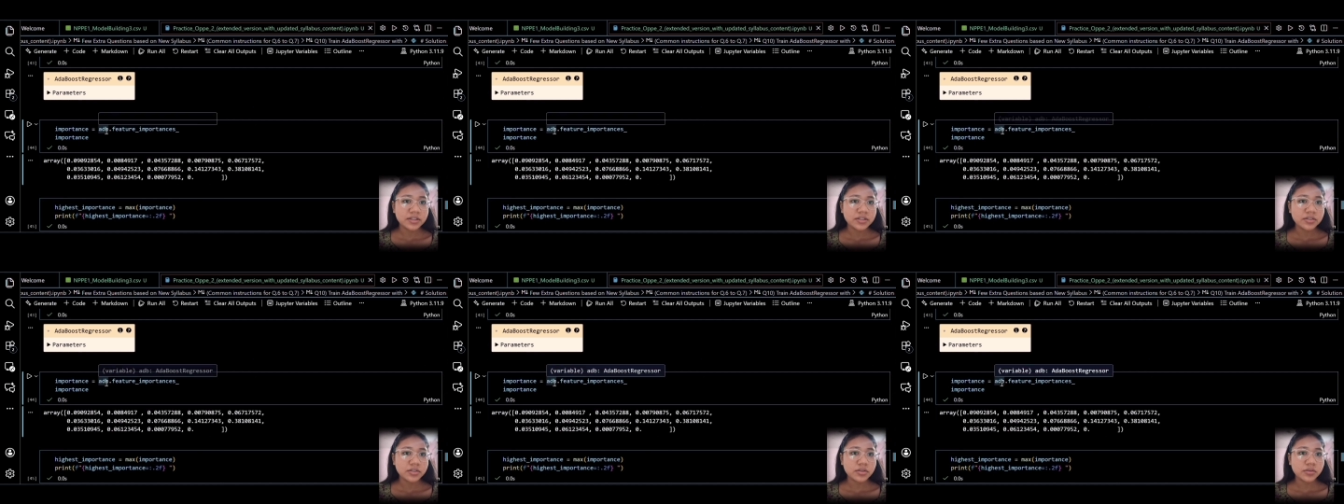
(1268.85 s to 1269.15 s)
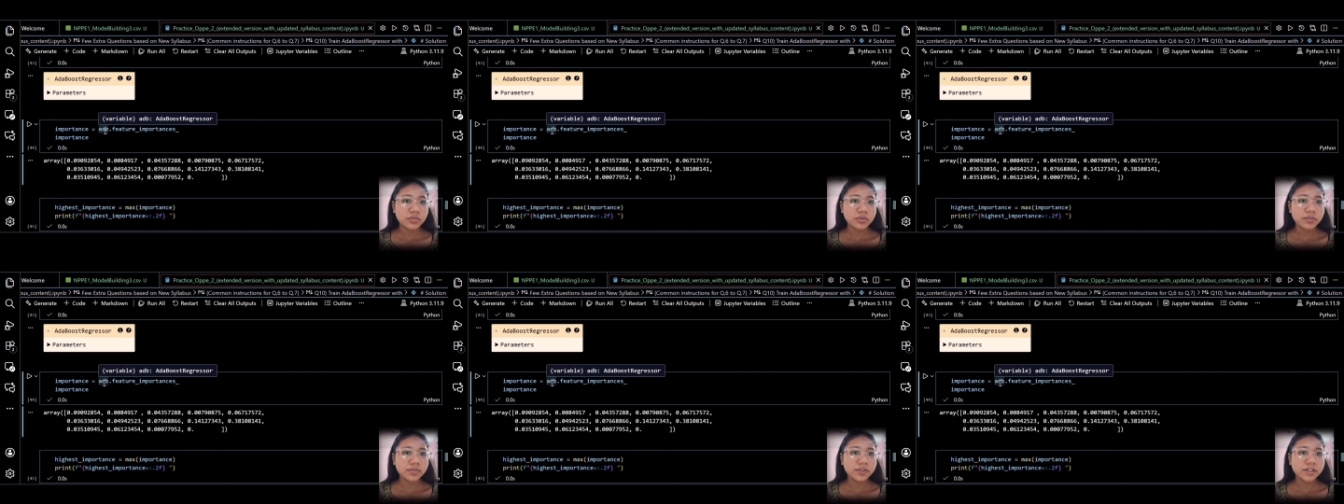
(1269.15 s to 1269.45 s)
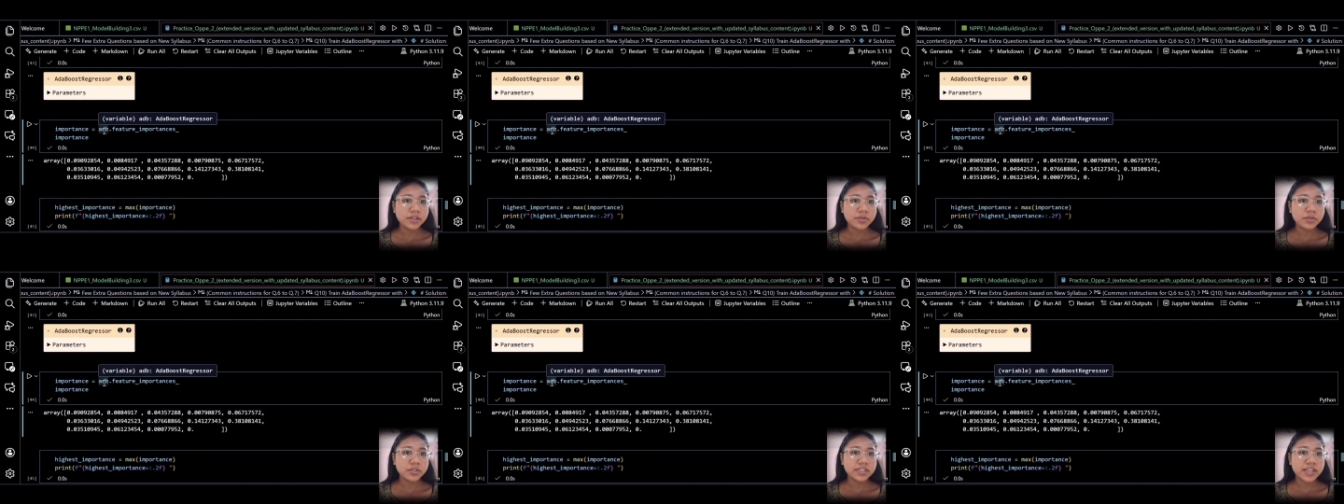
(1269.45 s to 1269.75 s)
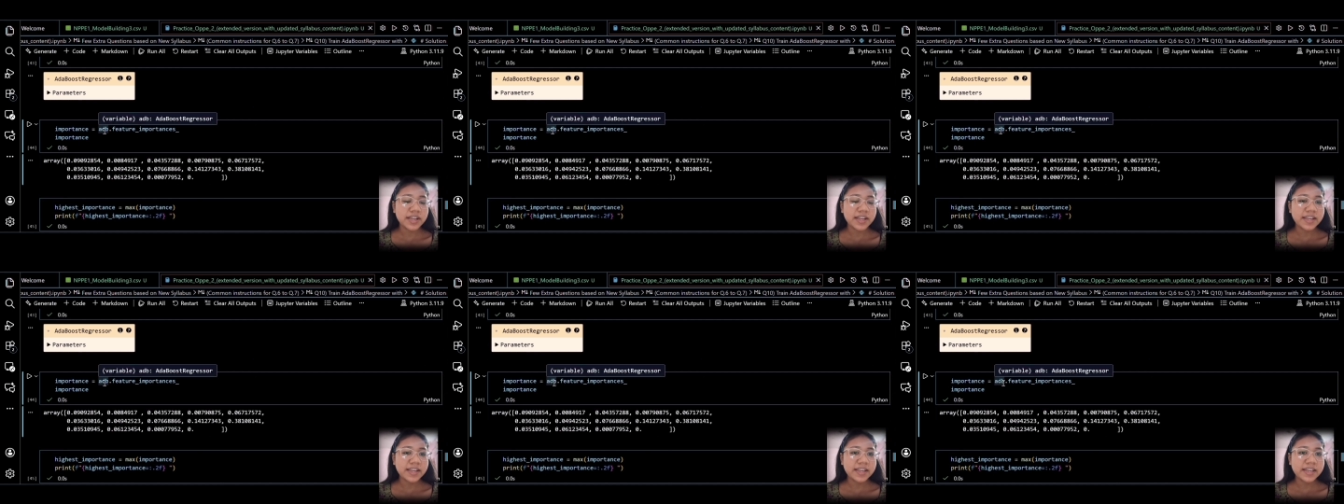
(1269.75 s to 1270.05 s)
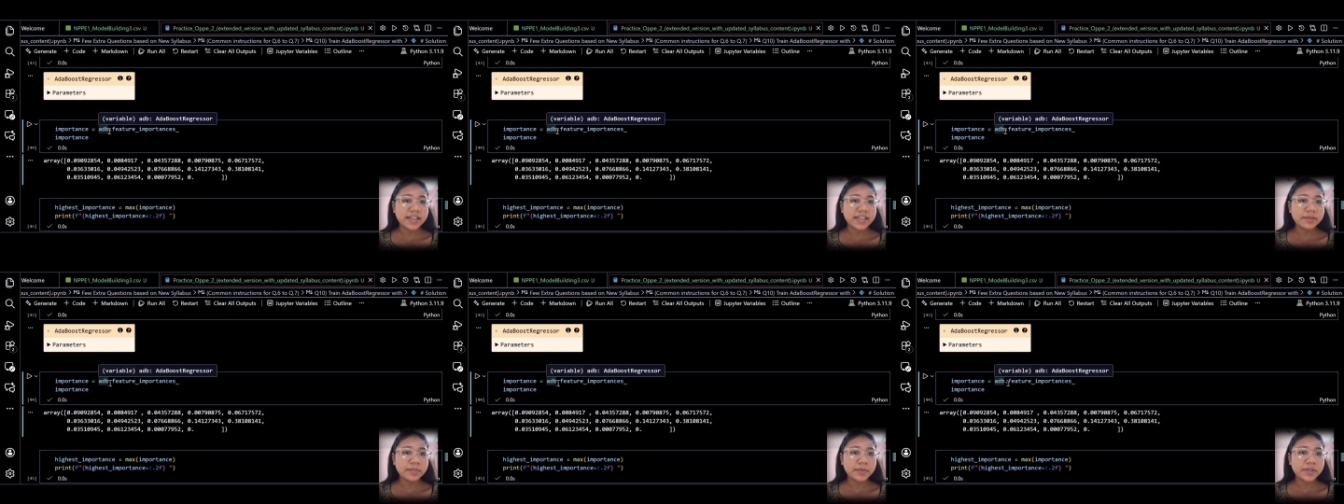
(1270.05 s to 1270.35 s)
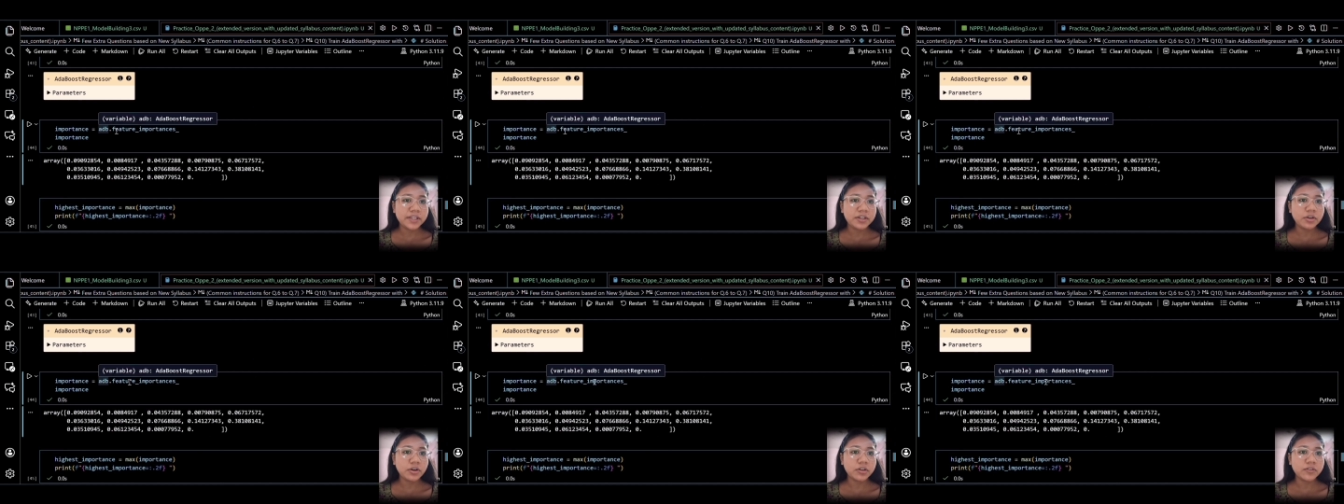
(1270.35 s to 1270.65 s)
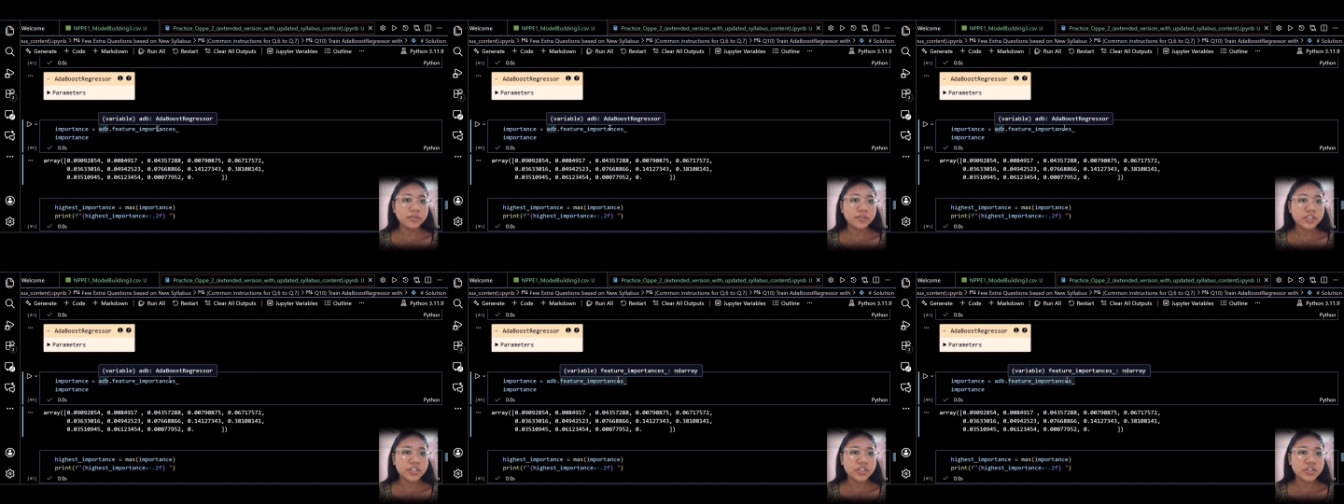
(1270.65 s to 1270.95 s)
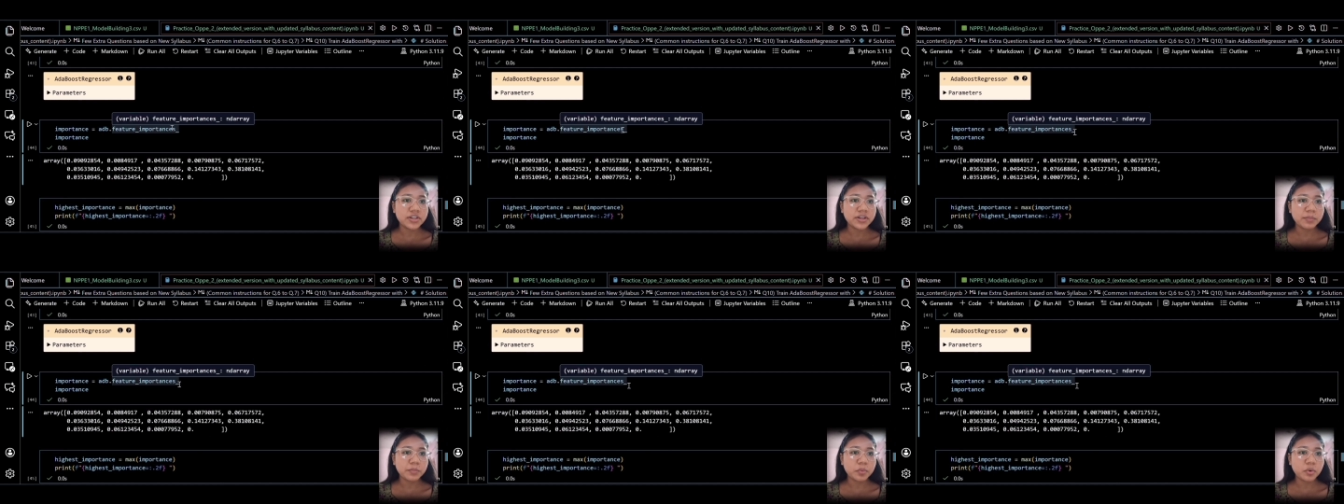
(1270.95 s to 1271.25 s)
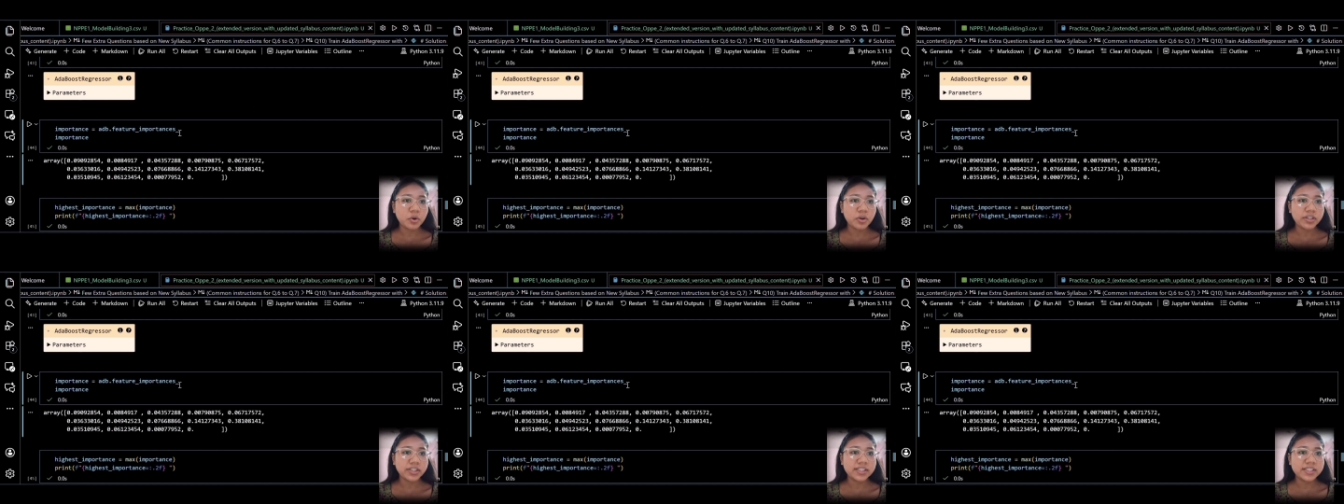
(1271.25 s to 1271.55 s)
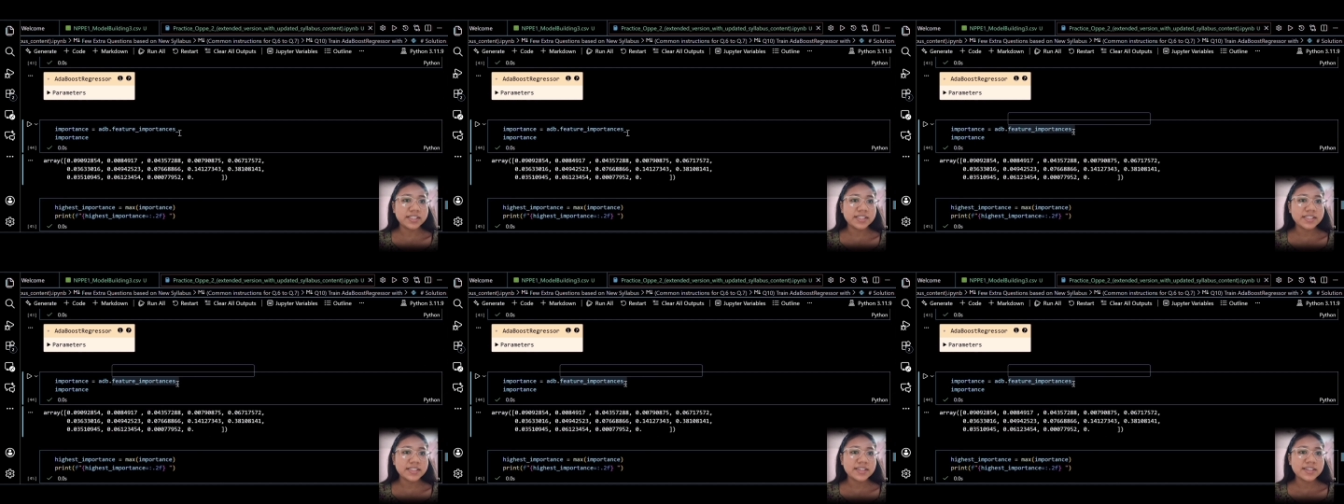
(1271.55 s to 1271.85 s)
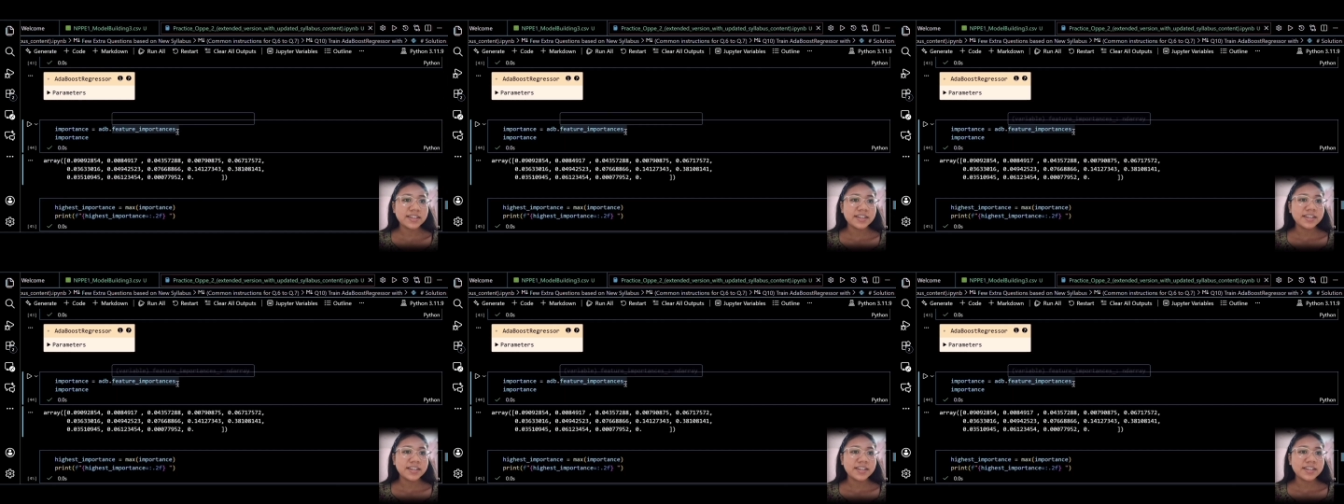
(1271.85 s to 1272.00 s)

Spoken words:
So we will use adb dot feature importance.